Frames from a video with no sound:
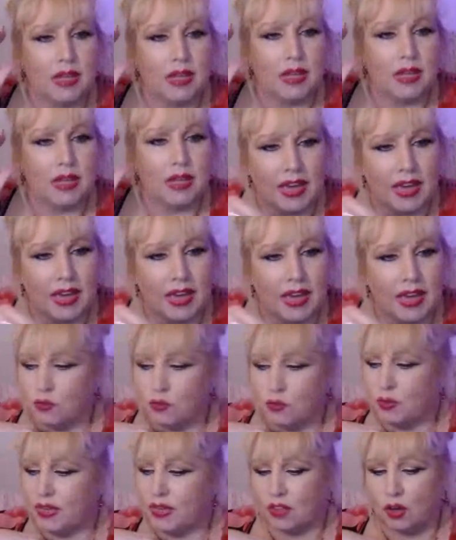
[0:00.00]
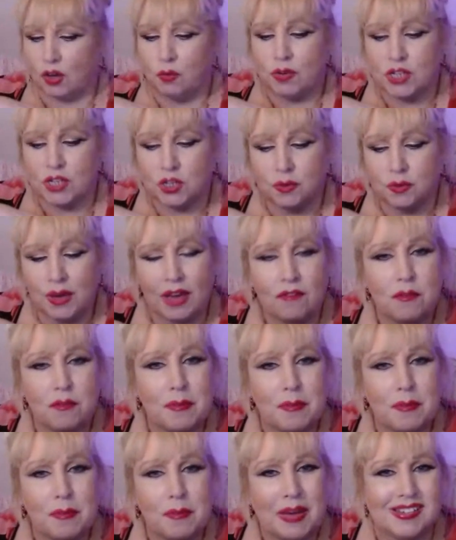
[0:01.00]
By the end of the week, though, we do
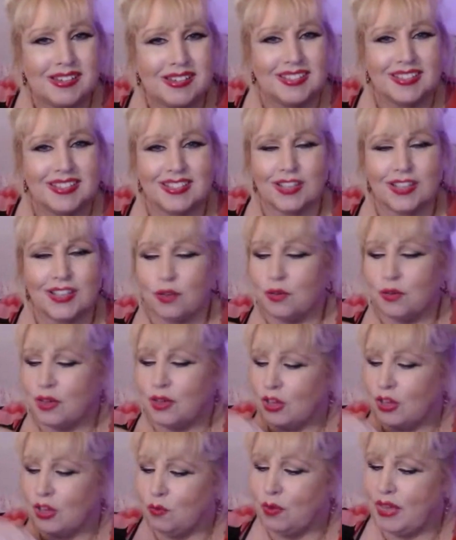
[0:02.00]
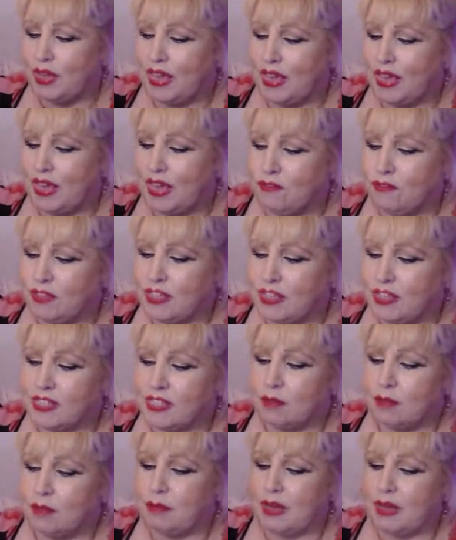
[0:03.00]
have abundance. So we have
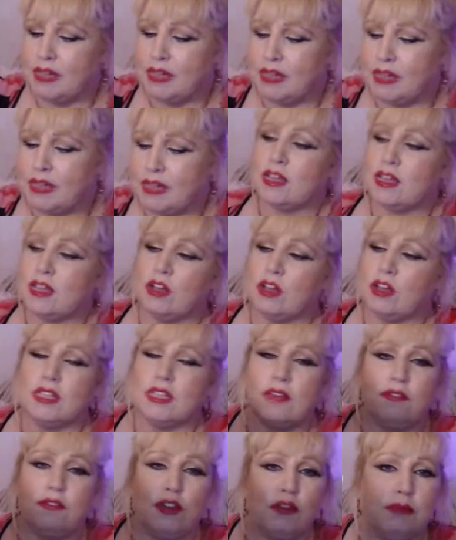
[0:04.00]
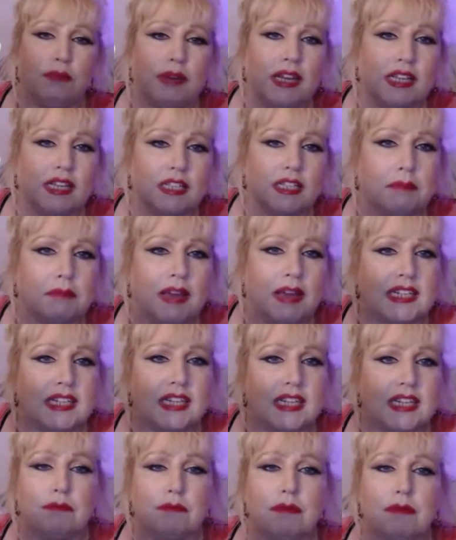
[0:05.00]
this abundance card. So if you've been
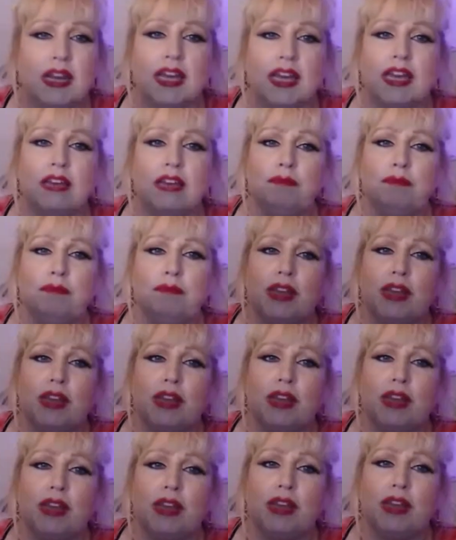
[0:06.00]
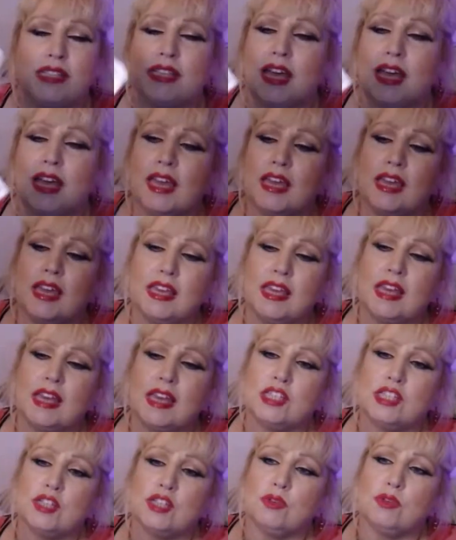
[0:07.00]
expecting money, they're saying
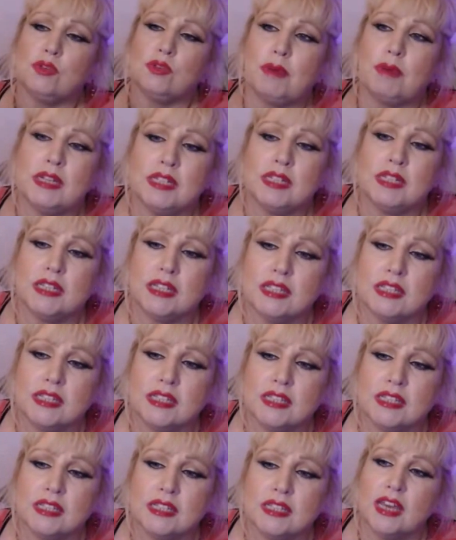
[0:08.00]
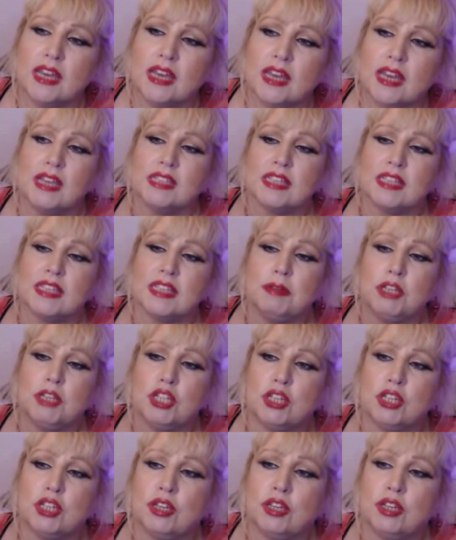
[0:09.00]
yes to abundance. It's coming
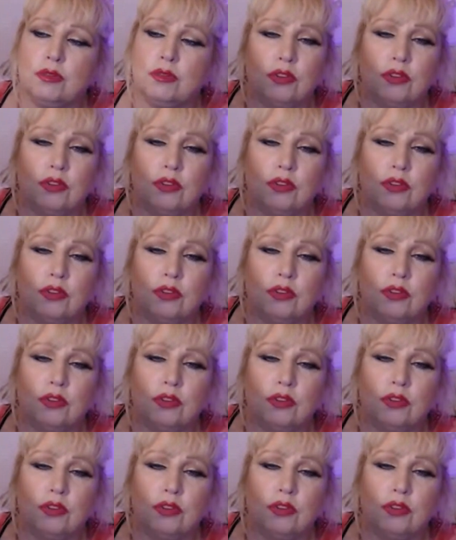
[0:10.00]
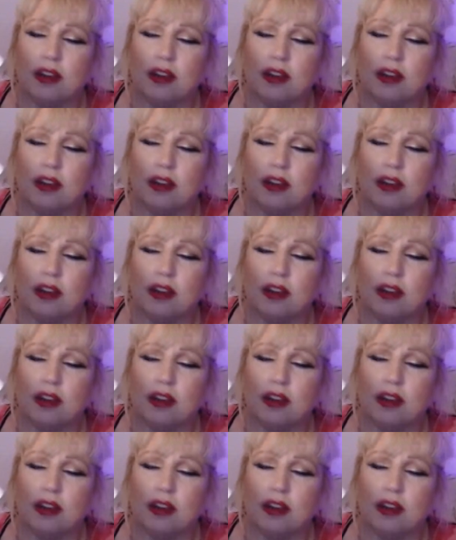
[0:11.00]
to you. Good luck.